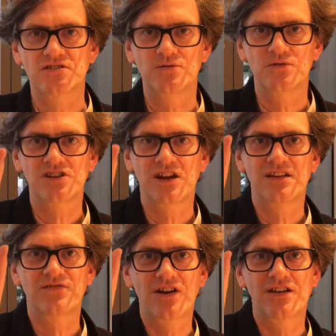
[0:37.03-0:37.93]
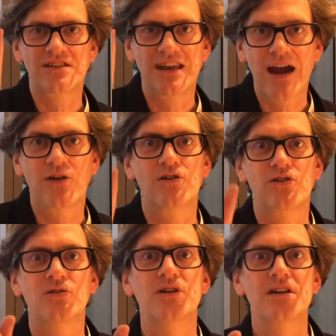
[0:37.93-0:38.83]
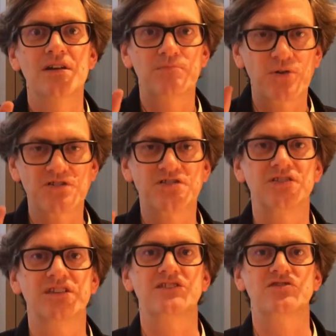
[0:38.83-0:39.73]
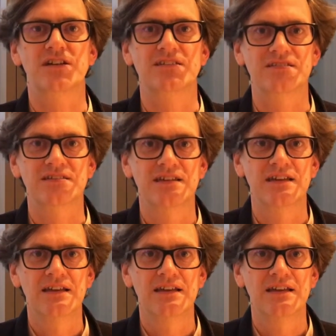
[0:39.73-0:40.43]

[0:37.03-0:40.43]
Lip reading: who shared a very narrow personal interest.